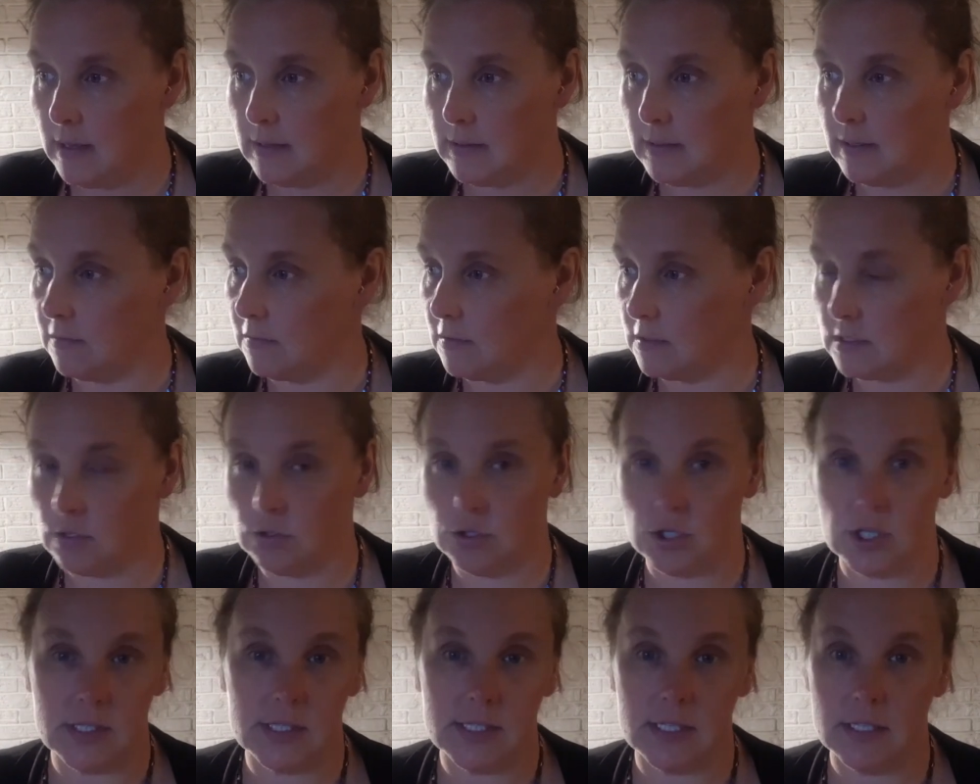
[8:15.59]
now this
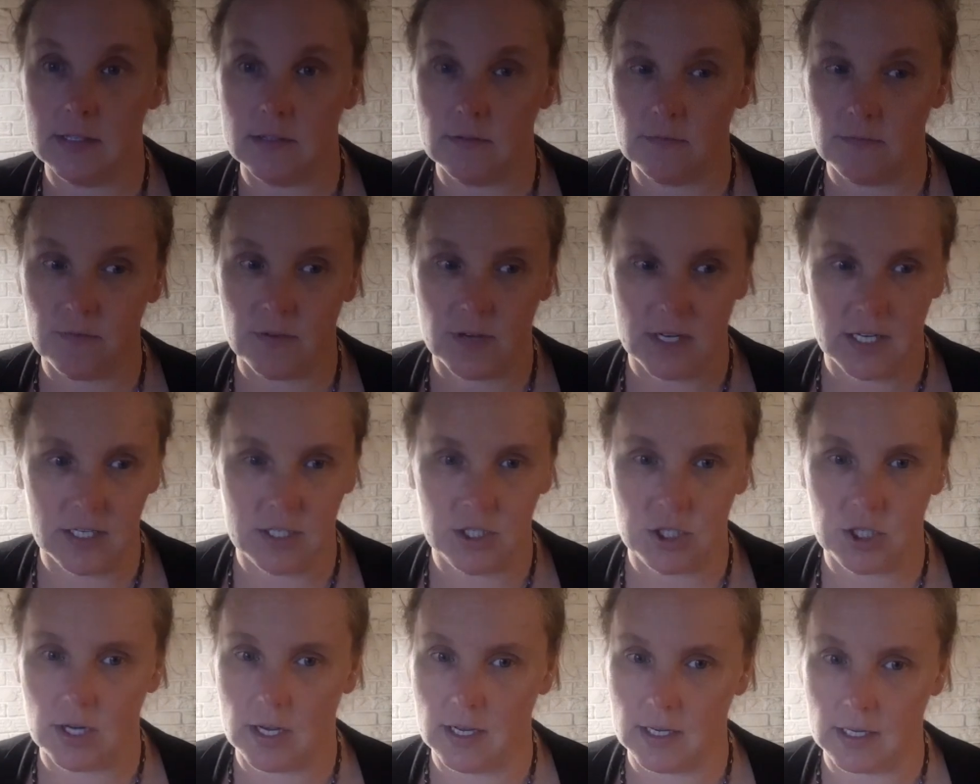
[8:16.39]
will just sit in the
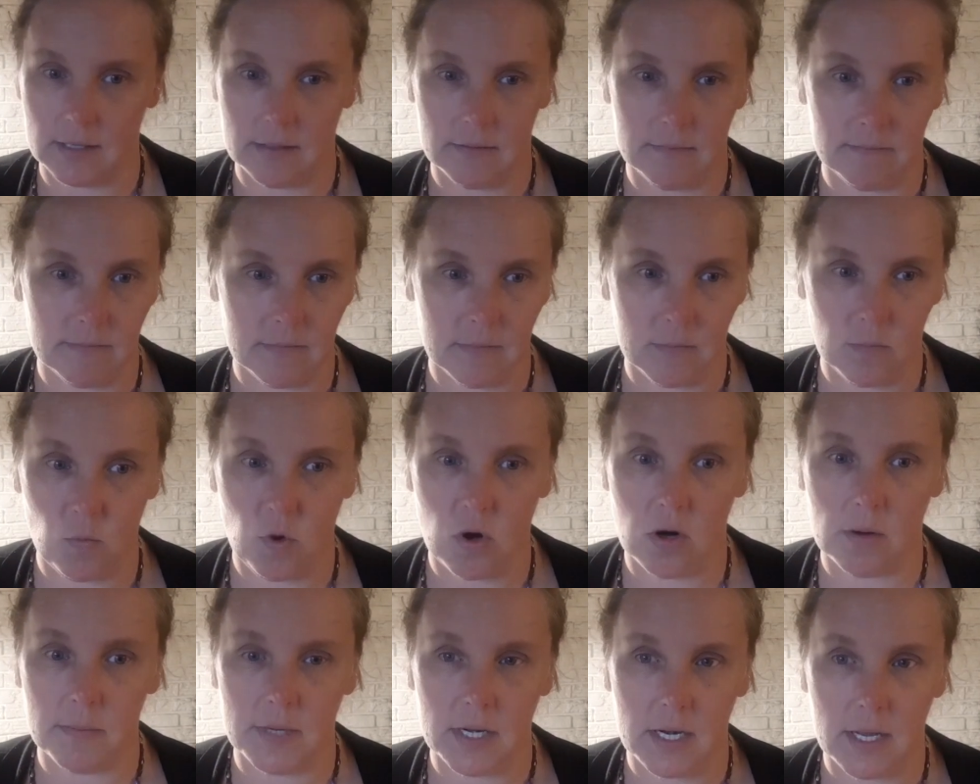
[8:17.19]
fridge I can
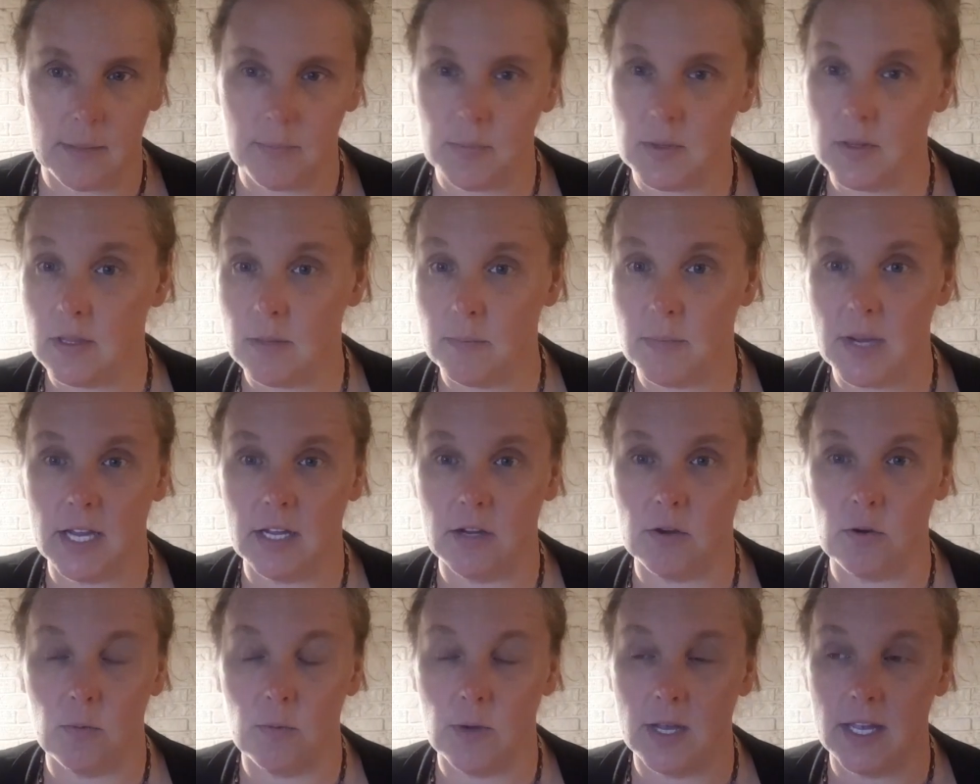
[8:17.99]
warm it up in the
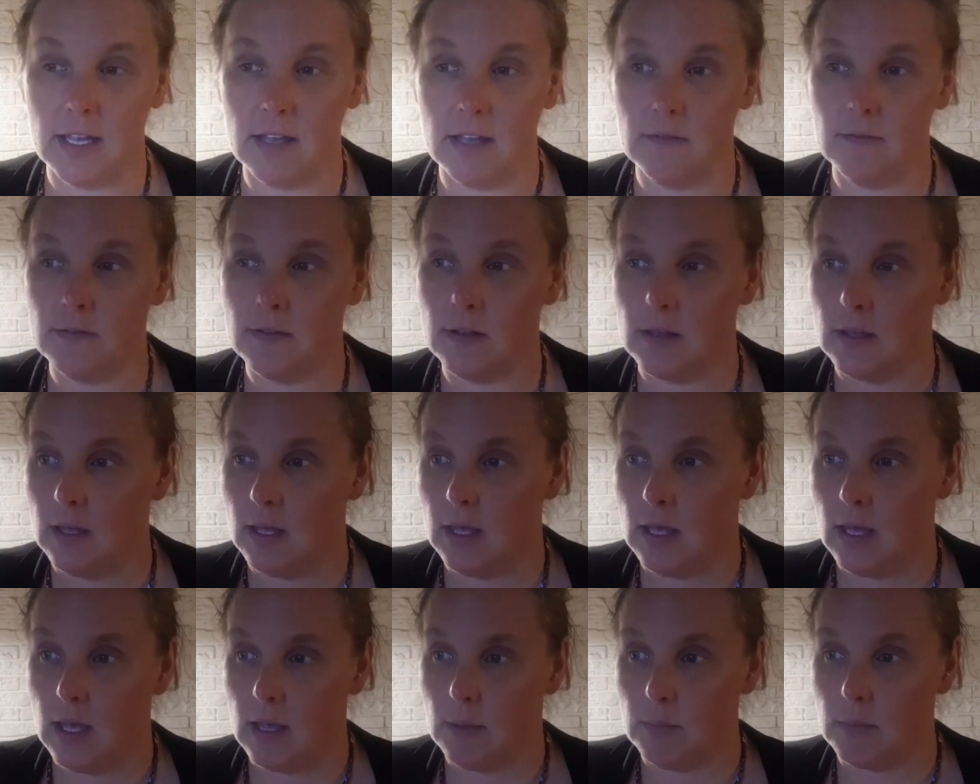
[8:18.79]
microwave
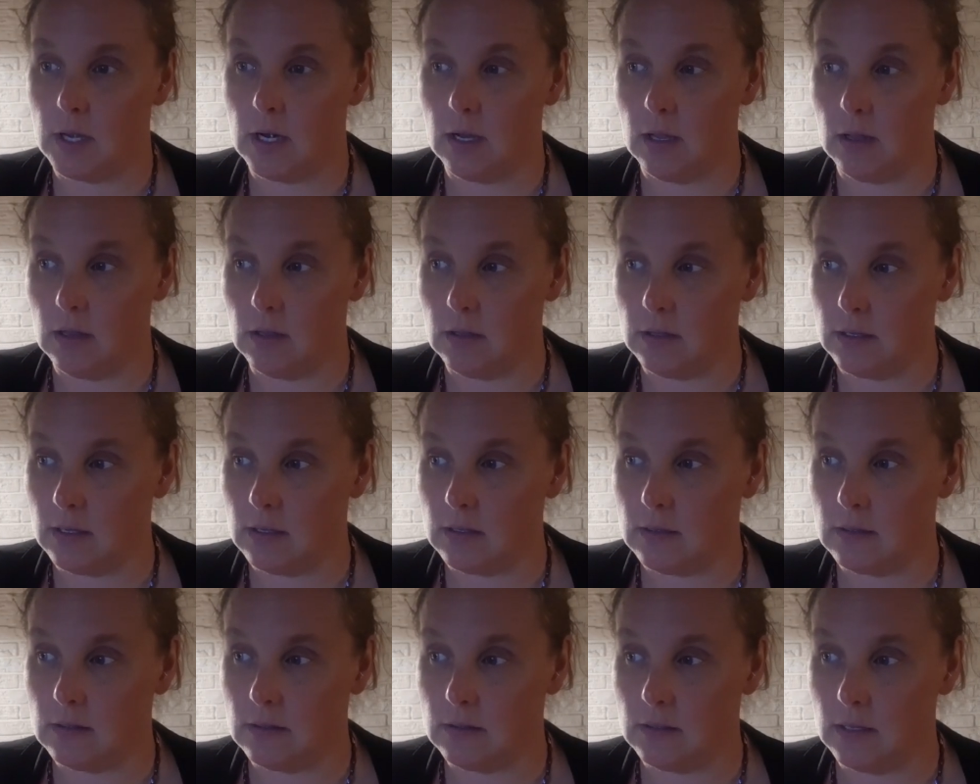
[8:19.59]
but I'll
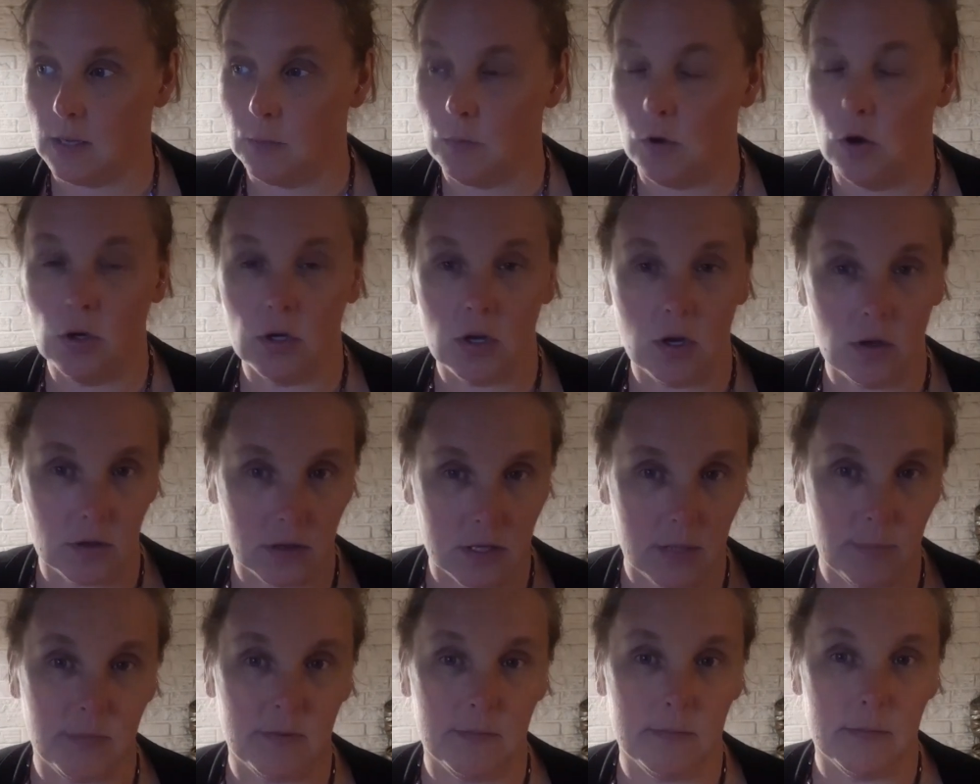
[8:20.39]
I won't cook
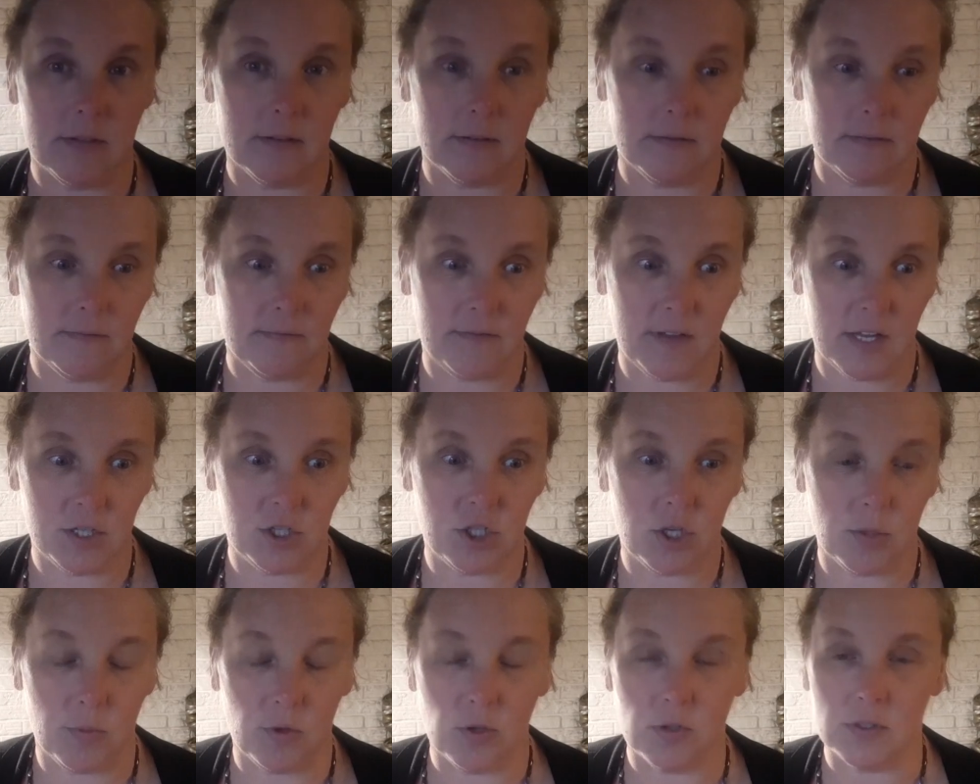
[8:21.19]
the
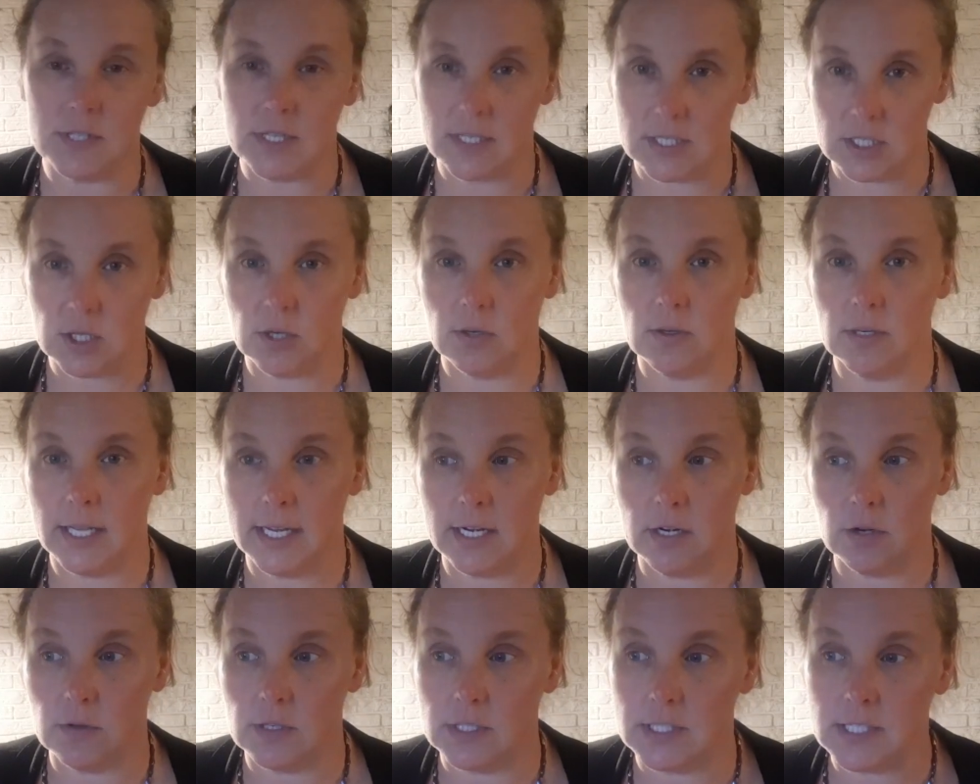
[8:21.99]
vegetables until
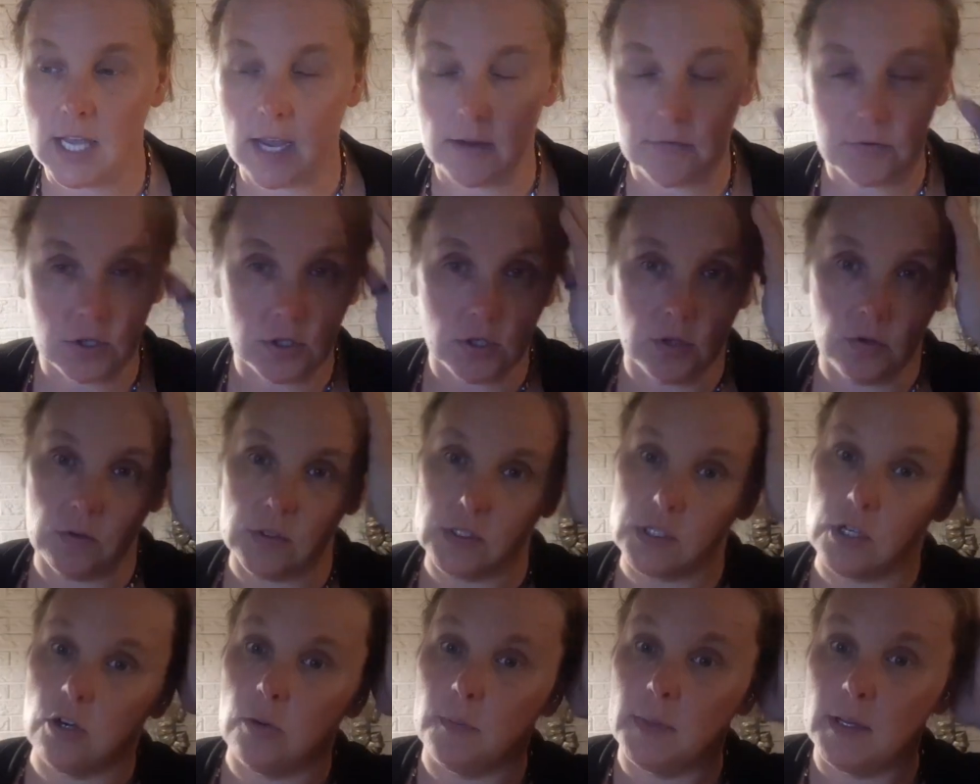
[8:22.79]
later this afternoon
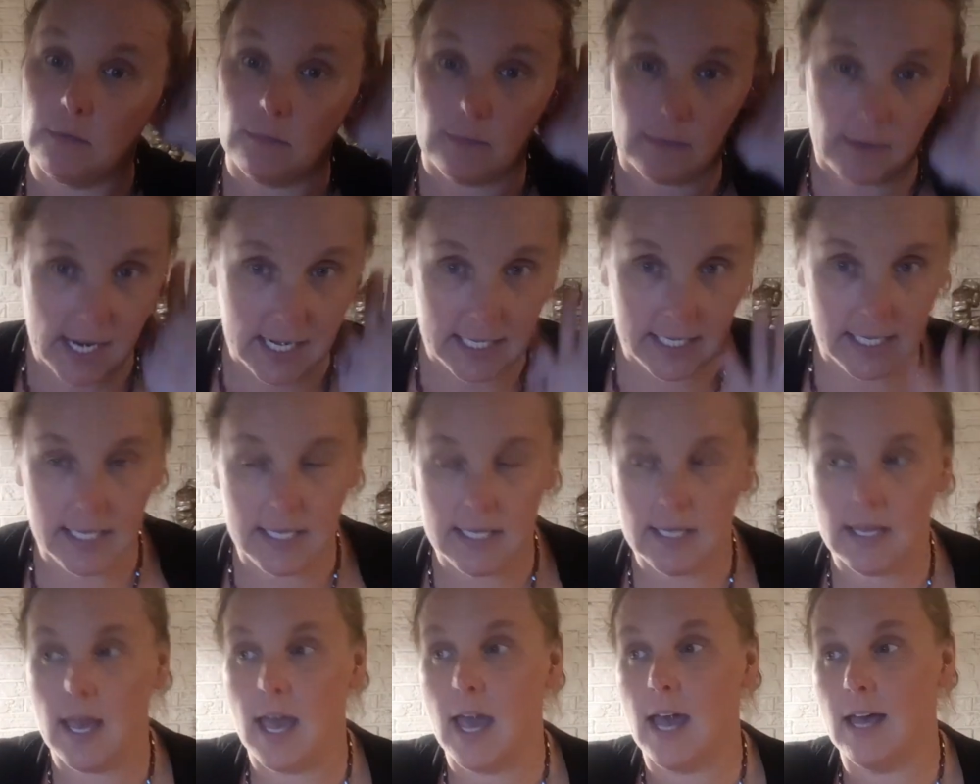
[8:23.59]
so it'll be
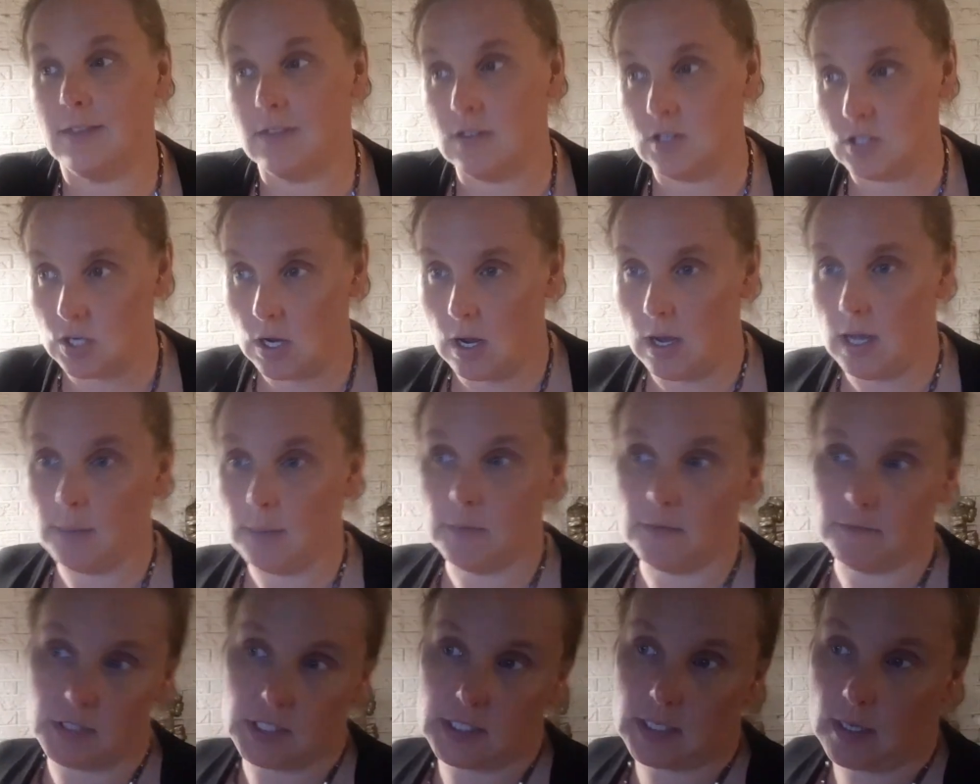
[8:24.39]
ready at the
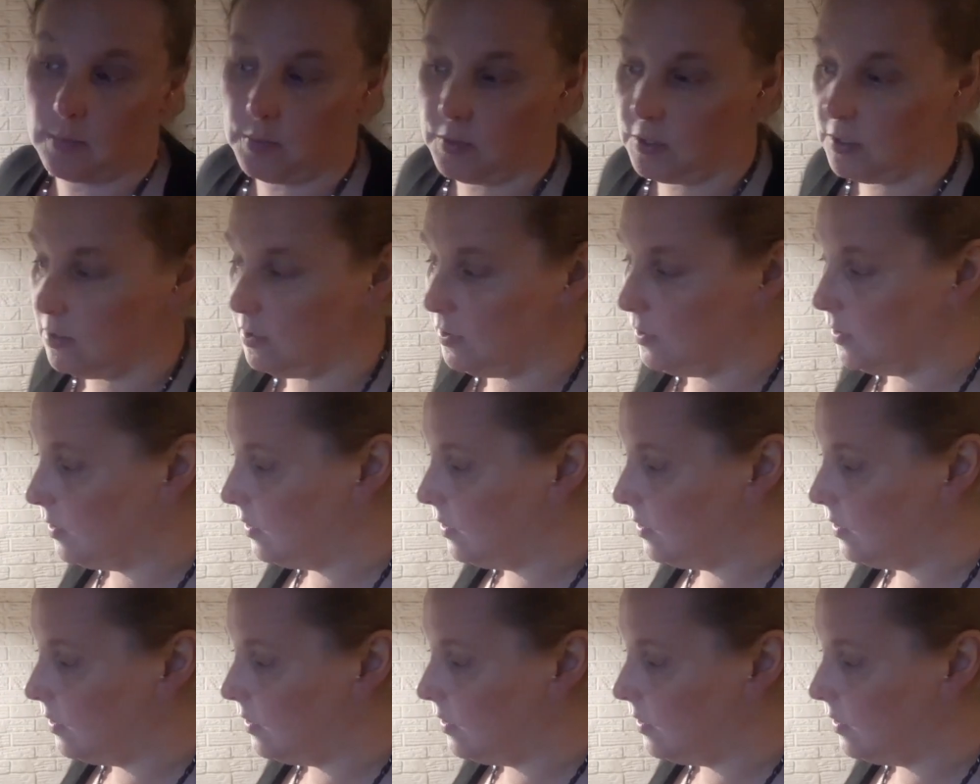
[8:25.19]
time of supper